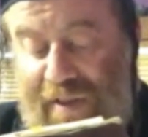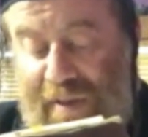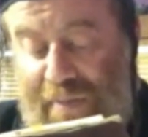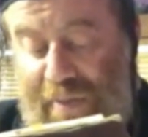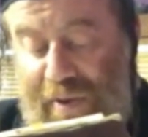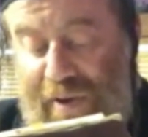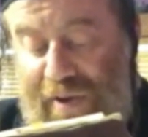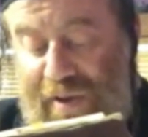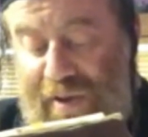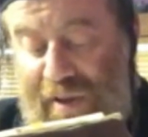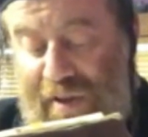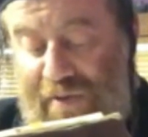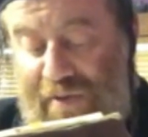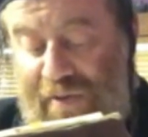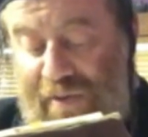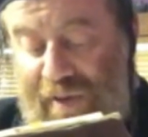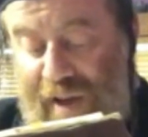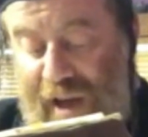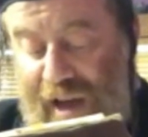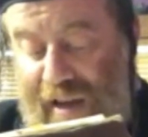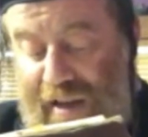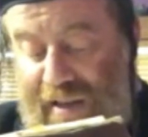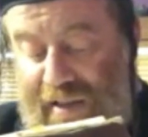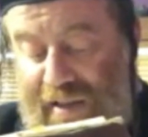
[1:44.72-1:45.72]
pertinent
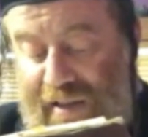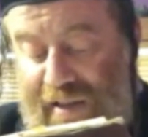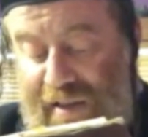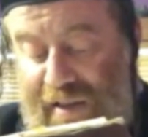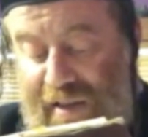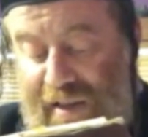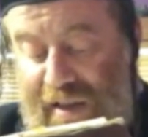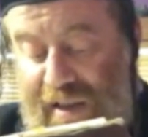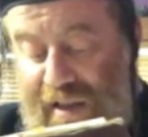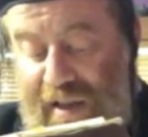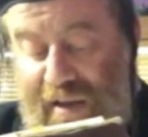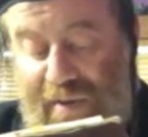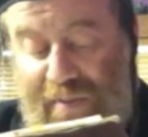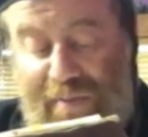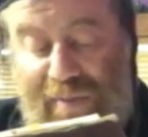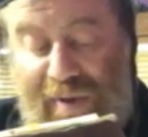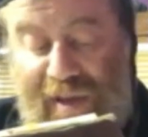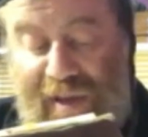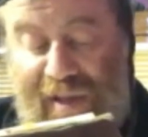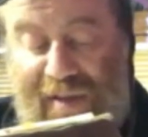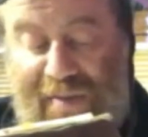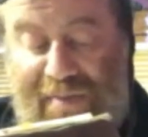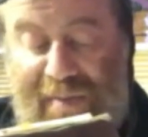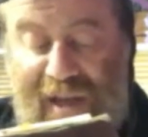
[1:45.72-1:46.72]
fact
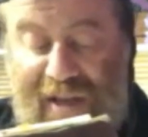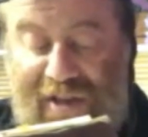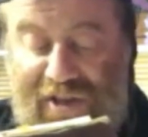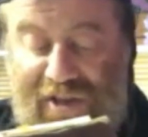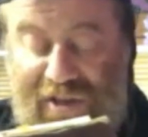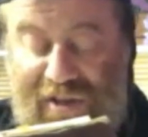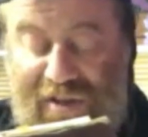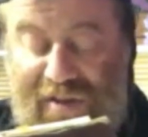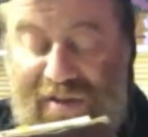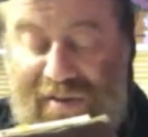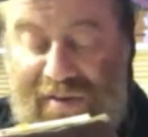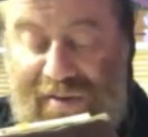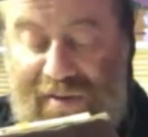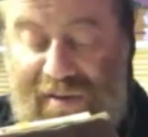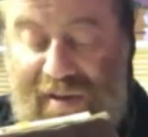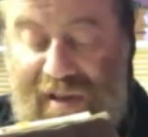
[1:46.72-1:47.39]
being mentioned,